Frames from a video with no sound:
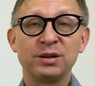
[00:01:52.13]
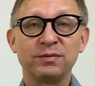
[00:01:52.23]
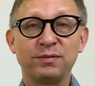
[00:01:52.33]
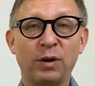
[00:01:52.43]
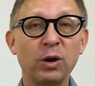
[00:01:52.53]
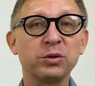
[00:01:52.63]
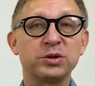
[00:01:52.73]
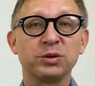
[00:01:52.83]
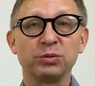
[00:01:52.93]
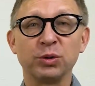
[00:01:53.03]

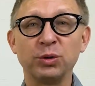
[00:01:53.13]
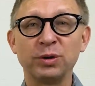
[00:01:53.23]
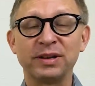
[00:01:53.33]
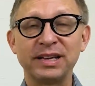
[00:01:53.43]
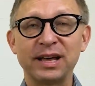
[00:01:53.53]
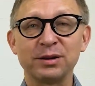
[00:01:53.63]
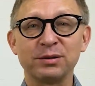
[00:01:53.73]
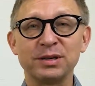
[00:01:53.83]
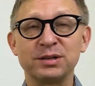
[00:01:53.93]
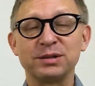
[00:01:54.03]
follows the rule and the other
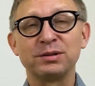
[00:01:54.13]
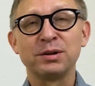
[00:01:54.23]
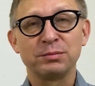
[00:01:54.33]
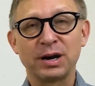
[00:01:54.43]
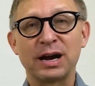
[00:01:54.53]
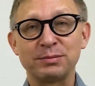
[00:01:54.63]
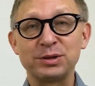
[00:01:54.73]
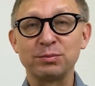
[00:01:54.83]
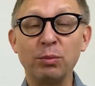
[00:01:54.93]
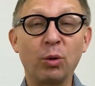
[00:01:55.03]
is
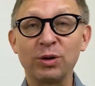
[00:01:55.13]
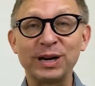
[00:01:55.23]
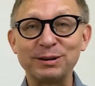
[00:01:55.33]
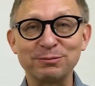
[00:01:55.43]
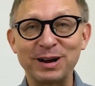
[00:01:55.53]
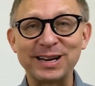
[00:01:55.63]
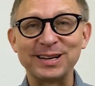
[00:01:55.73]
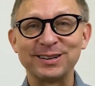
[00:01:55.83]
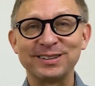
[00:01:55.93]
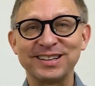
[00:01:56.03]
perhaps more
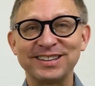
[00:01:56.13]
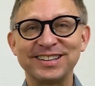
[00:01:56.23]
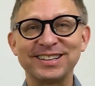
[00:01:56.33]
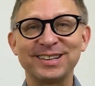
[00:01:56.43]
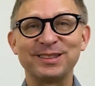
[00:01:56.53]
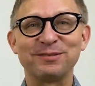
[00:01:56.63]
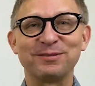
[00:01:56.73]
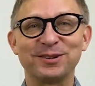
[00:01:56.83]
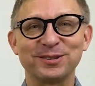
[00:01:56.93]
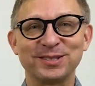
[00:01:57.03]
irregular than the
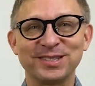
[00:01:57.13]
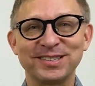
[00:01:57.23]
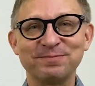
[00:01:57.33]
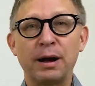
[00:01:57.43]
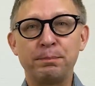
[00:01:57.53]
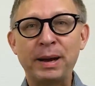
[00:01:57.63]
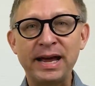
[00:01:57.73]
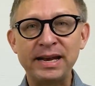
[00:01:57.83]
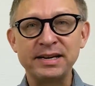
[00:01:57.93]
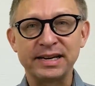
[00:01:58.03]
first.
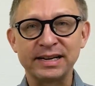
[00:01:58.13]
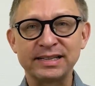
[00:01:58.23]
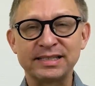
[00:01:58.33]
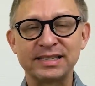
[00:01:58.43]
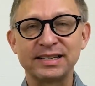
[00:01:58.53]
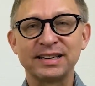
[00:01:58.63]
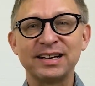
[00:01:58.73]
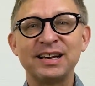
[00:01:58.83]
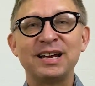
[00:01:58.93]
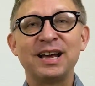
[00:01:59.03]
Appendix,
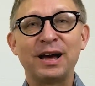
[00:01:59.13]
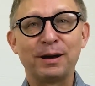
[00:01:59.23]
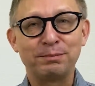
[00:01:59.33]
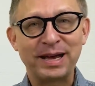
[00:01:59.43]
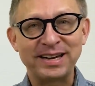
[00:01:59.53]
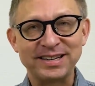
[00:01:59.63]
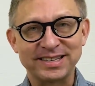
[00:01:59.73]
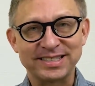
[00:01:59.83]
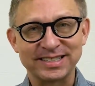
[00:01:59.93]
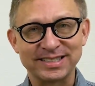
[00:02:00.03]

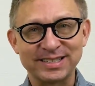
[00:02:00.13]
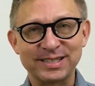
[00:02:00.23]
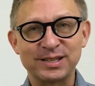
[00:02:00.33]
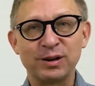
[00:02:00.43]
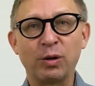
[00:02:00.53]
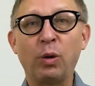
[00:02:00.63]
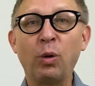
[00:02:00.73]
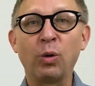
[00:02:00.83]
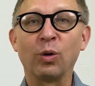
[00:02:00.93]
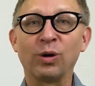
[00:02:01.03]
appendixes,
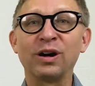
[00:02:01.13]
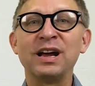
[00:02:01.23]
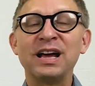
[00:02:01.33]
or